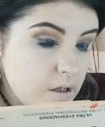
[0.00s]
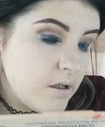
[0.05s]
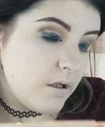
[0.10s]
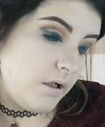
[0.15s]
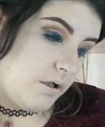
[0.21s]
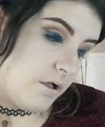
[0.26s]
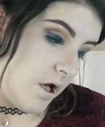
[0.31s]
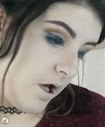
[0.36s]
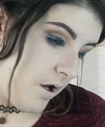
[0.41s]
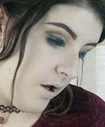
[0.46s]

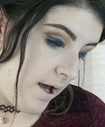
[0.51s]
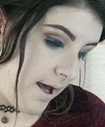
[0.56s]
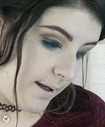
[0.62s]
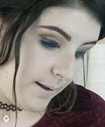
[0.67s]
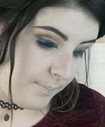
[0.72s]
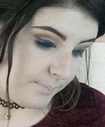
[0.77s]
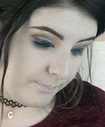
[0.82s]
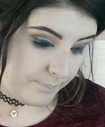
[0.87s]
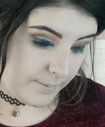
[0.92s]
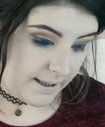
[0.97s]
You know,
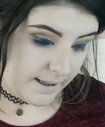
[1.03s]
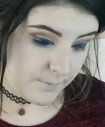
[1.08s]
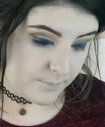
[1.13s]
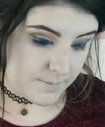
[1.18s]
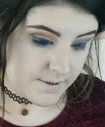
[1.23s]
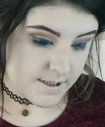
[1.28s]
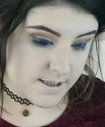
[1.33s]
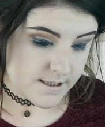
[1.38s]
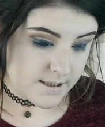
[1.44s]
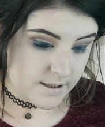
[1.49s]
a
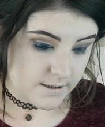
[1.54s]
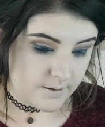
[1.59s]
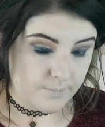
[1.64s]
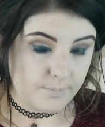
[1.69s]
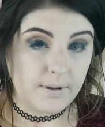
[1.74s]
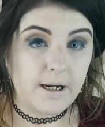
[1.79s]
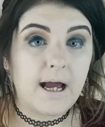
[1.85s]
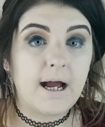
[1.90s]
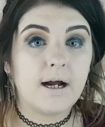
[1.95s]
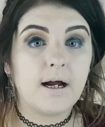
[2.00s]
pigmented
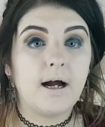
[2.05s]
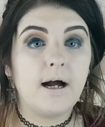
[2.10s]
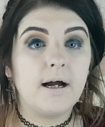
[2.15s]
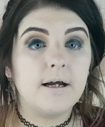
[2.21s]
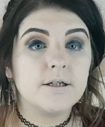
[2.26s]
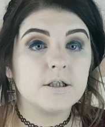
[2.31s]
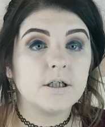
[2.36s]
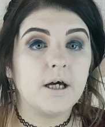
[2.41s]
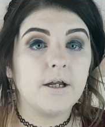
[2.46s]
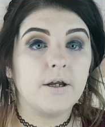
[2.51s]
black
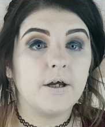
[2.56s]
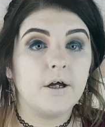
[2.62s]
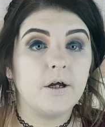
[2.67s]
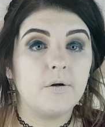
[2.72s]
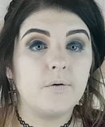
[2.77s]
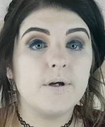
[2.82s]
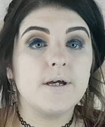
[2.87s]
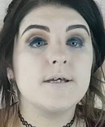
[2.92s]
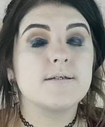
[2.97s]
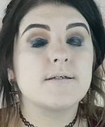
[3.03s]

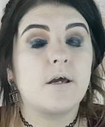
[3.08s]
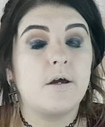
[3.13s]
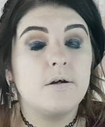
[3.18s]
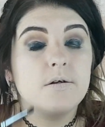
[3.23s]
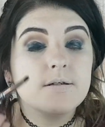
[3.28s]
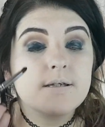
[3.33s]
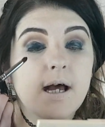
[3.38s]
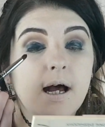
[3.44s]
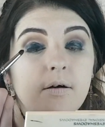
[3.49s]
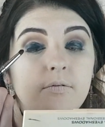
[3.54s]
eyeshadow is
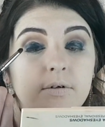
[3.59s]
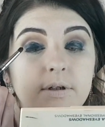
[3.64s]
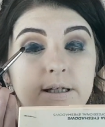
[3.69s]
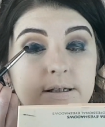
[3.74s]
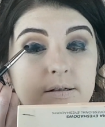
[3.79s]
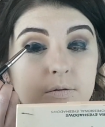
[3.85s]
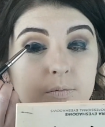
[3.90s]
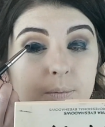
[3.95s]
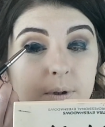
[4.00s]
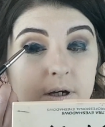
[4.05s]
going to have a
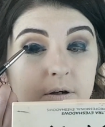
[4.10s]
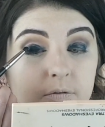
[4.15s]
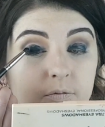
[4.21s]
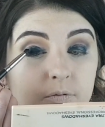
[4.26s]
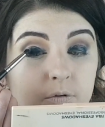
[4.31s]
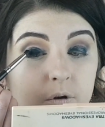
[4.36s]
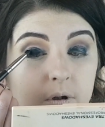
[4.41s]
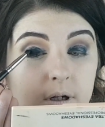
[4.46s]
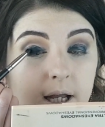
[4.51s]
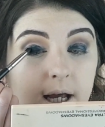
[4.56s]
little bit of
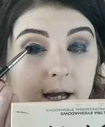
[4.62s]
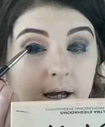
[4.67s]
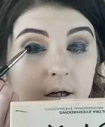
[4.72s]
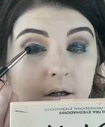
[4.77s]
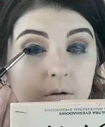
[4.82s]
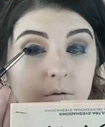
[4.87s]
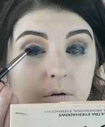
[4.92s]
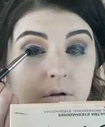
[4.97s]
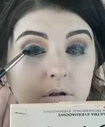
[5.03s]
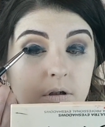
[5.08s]

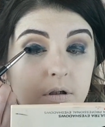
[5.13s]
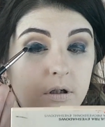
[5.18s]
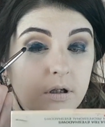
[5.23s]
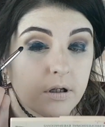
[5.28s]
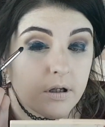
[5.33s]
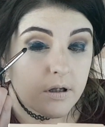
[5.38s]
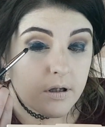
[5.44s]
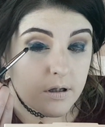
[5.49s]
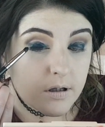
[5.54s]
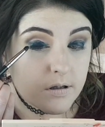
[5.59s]
fallout.
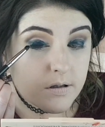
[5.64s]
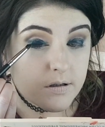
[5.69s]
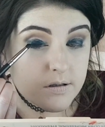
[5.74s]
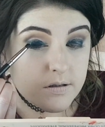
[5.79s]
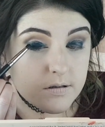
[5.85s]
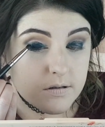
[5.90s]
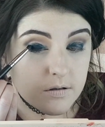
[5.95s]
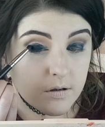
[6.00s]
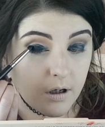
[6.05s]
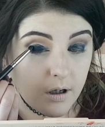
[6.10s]

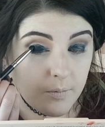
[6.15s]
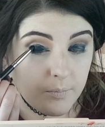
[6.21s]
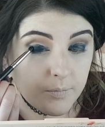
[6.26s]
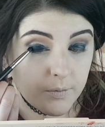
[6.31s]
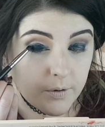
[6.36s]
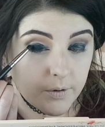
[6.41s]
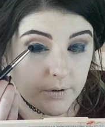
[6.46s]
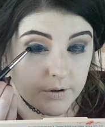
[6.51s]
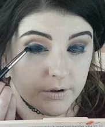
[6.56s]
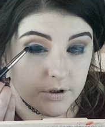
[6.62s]
There's not
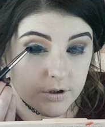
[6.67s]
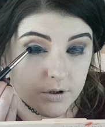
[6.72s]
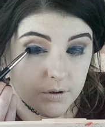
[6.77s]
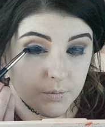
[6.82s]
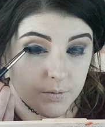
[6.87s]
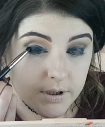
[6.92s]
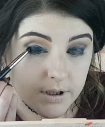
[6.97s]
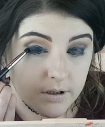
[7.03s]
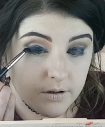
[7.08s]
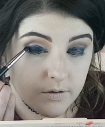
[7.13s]
much
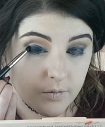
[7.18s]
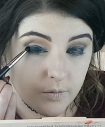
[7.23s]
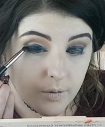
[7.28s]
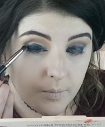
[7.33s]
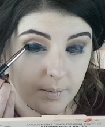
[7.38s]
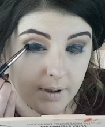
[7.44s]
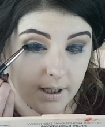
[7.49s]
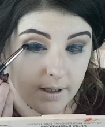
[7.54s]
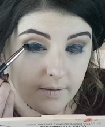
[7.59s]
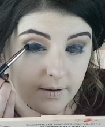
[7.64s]
we can do
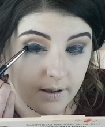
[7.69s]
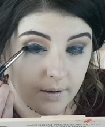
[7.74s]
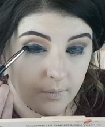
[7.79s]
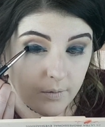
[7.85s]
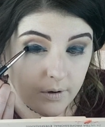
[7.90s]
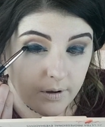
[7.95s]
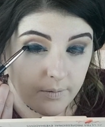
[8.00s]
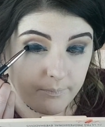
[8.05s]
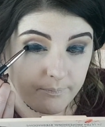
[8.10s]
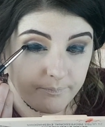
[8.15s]
about that
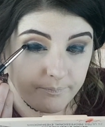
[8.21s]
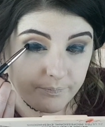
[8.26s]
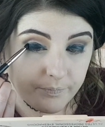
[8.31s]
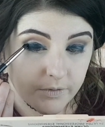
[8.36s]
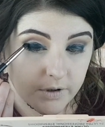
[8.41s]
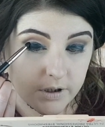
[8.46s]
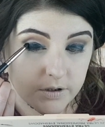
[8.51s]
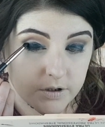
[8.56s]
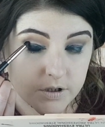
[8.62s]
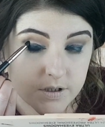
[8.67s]
one.
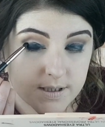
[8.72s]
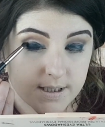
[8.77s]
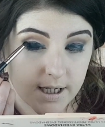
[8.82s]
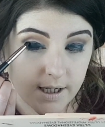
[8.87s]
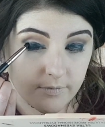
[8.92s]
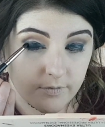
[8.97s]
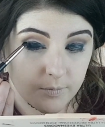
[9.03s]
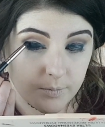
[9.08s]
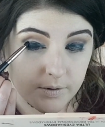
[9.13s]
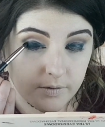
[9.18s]
You just
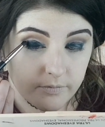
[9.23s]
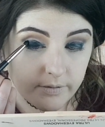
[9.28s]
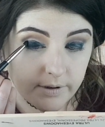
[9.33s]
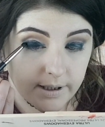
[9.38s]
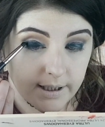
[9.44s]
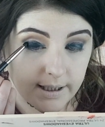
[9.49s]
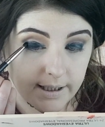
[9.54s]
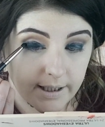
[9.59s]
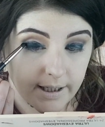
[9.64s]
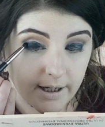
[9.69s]
have to be
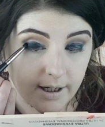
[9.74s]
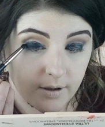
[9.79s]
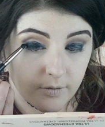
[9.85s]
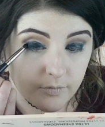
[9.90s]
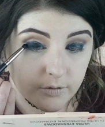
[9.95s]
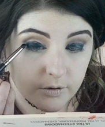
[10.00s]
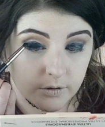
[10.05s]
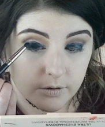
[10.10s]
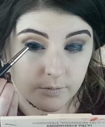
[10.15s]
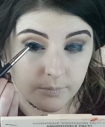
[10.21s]
really
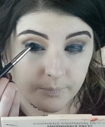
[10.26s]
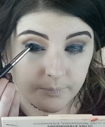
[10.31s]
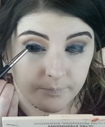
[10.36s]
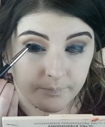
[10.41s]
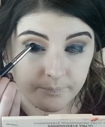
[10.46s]
careful.